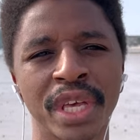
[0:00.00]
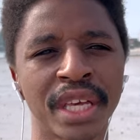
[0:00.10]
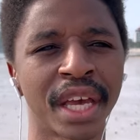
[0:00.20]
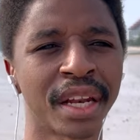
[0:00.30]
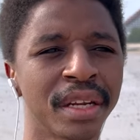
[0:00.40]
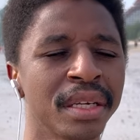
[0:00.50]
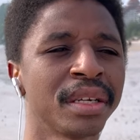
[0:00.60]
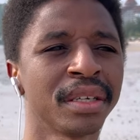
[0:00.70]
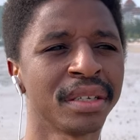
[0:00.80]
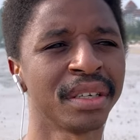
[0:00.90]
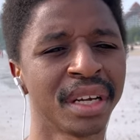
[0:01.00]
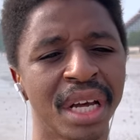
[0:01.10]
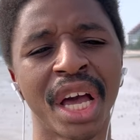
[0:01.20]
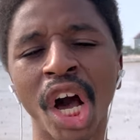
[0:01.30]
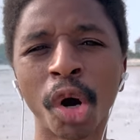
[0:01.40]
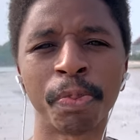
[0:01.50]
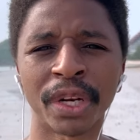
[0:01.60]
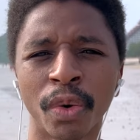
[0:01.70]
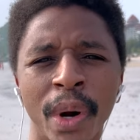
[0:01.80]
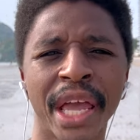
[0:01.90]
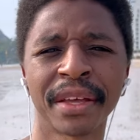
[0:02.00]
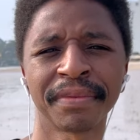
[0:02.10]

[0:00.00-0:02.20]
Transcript: he can help in a way.